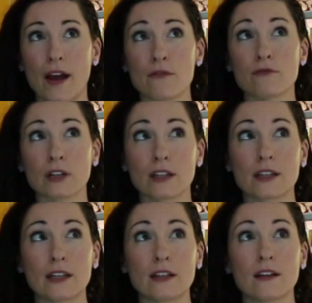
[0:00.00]
I
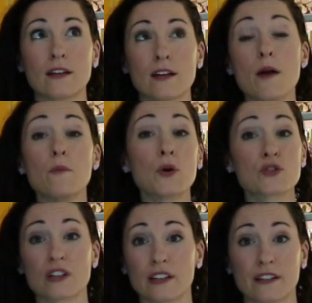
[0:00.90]
really
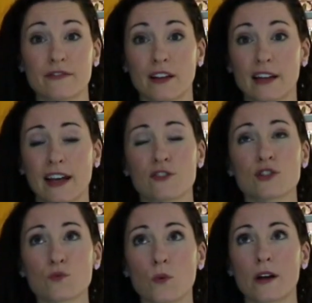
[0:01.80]
emotionally felt like I
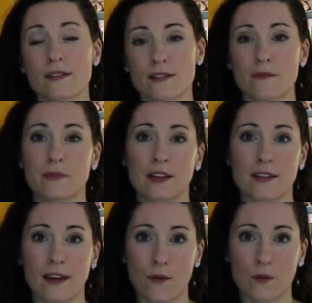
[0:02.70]
just wanted
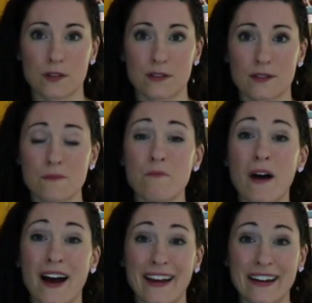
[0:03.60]
something that was
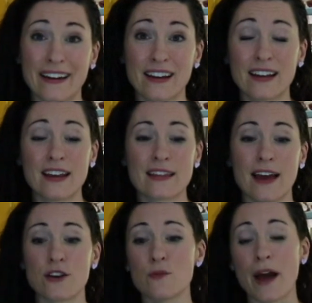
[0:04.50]
mine,
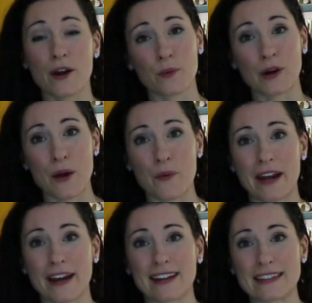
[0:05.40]
that no matter where I
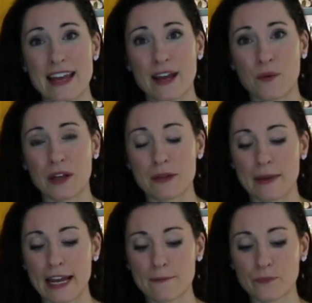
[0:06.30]
went, I could take it with
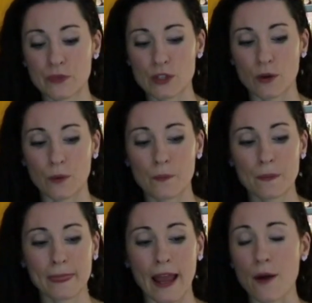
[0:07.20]
me. So
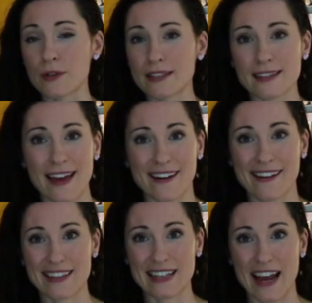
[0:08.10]
I was set
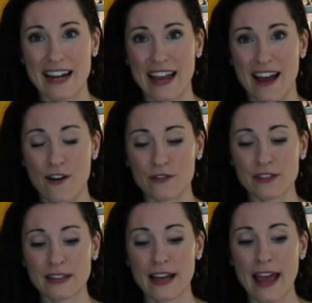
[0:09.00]
on the tiny
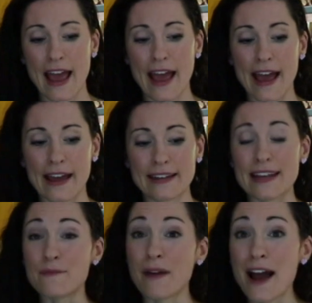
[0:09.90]
house, and
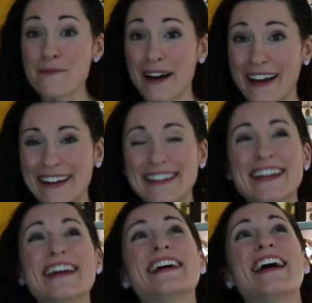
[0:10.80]
in my
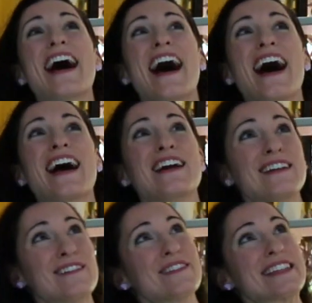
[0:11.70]
mind,
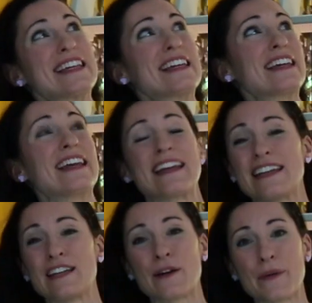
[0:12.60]
I was
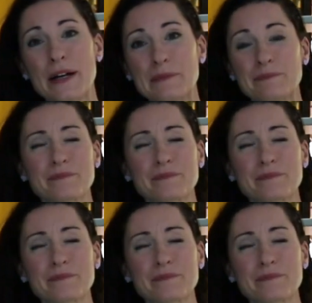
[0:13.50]
thinking, you know what?